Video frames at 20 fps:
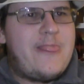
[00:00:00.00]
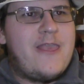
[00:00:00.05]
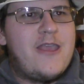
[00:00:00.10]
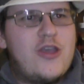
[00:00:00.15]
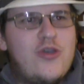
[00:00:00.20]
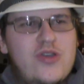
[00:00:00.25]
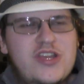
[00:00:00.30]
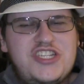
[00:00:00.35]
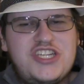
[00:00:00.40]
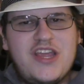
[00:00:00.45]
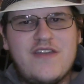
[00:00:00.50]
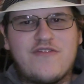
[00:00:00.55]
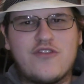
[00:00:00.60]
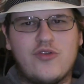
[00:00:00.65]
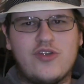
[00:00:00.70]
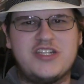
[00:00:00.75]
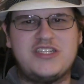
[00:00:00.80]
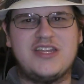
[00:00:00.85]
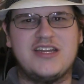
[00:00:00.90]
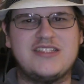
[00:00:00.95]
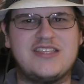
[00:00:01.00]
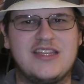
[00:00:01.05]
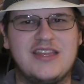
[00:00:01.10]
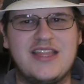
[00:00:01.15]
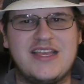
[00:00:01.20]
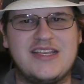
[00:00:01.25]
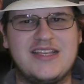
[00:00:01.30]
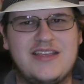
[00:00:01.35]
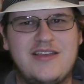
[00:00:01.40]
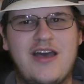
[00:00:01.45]
Koichi of course doesn't
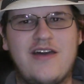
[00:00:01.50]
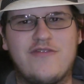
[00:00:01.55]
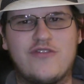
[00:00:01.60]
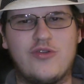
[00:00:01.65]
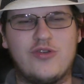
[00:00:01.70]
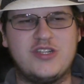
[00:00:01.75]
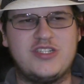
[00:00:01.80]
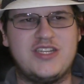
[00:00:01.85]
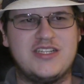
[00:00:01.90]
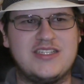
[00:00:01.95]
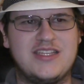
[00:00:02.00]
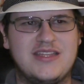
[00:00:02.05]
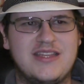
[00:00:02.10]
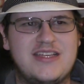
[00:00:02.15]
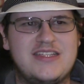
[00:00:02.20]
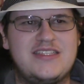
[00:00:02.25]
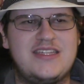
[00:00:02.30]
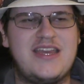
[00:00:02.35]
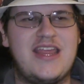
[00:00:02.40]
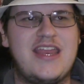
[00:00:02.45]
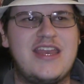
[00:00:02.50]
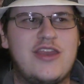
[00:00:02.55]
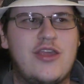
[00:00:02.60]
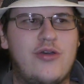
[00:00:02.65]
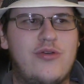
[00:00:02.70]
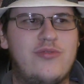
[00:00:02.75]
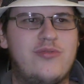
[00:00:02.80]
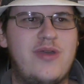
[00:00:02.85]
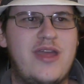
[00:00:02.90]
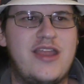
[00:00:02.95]
listen and
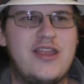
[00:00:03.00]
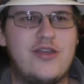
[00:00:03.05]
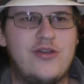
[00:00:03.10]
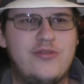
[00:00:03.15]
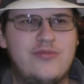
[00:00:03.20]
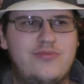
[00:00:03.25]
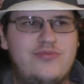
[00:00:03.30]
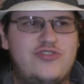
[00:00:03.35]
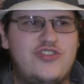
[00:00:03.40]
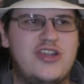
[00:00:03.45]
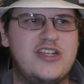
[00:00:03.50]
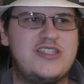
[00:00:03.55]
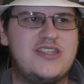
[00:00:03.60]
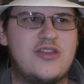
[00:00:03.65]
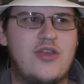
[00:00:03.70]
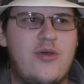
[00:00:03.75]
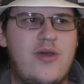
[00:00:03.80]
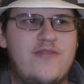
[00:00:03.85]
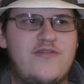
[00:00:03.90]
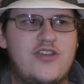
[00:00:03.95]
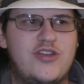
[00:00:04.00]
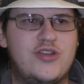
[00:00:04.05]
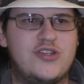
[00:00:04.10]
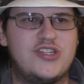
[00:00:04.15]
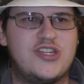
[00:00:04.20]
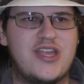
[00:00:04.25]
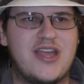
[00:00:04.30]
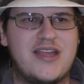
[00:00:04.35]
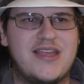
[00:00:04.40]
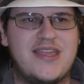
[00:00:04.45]
tries to go after
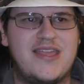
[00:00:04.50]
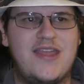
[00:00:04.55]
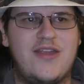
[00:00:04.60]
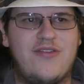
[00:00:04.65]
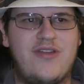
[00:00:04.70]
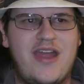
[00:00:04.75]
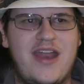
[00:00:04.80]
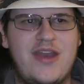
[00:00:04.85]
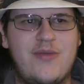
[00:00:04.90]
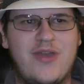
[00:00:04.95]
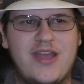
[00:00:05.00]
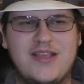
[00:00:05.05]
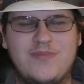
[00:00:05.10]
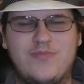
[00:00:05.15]
Yoshikage Kira anyway,